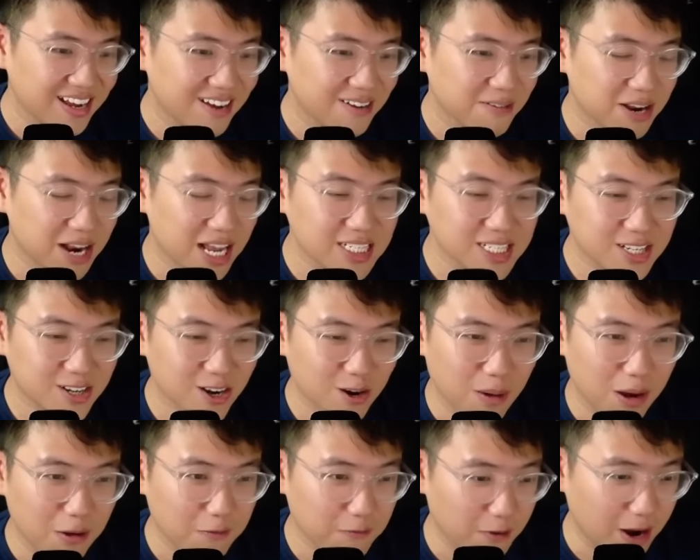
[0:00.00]
Lexico,
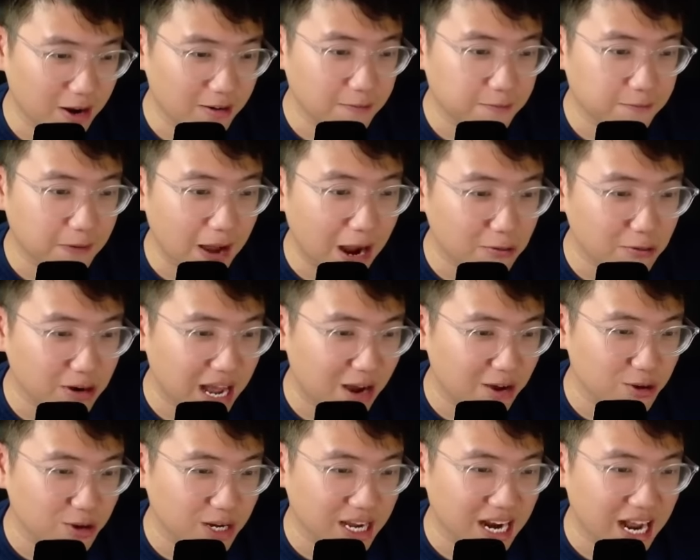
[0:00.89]
my friend, found
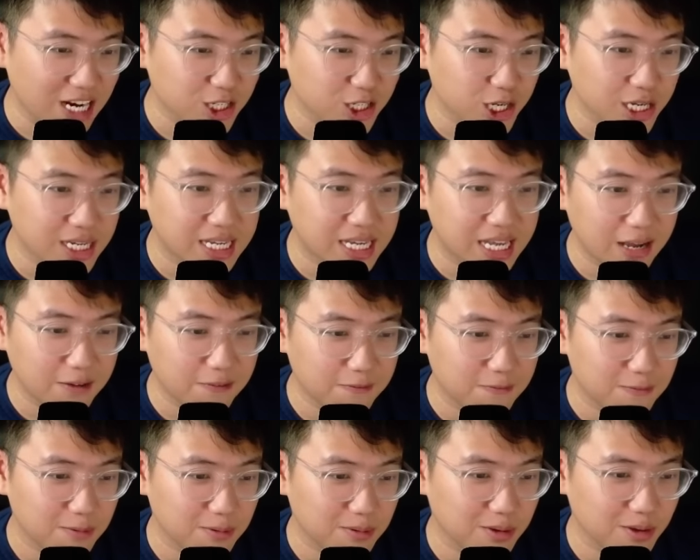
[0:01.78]
out you can actually give
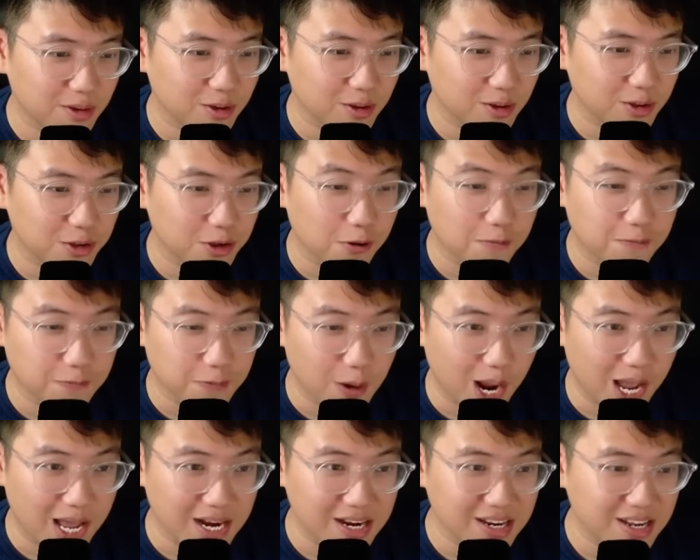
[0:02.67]
your
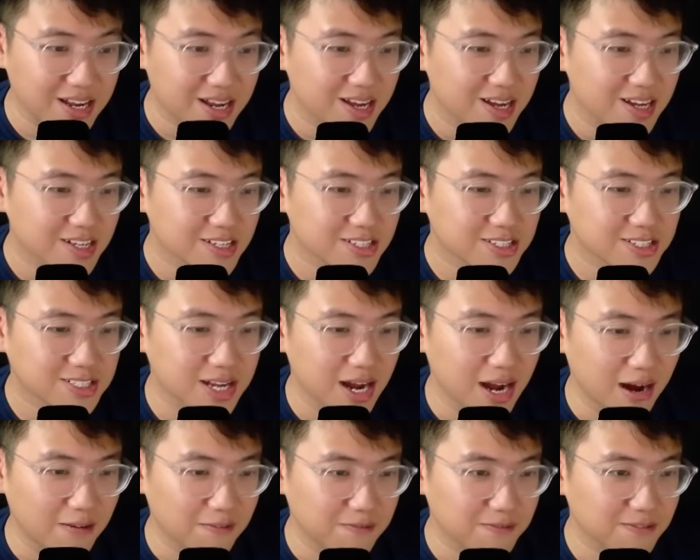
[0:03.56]
friend
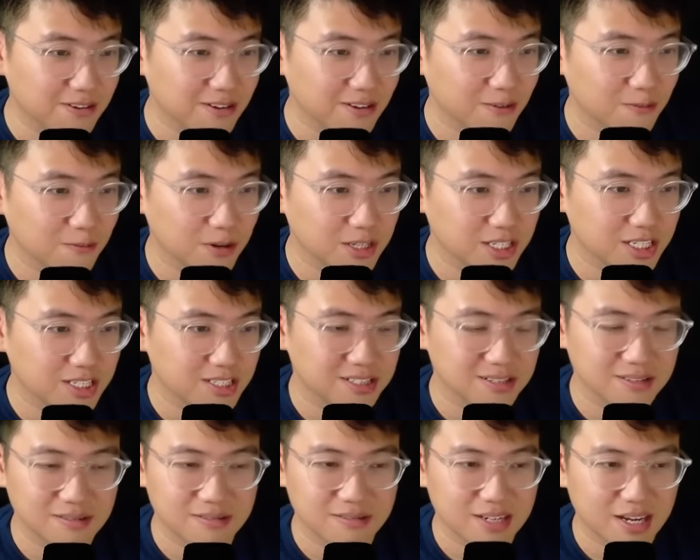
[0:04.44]
stuff, which is
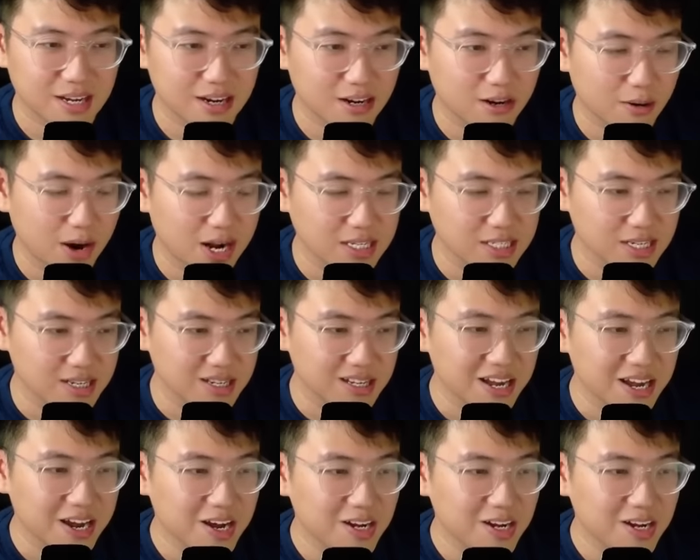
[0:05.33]
kind of crazy.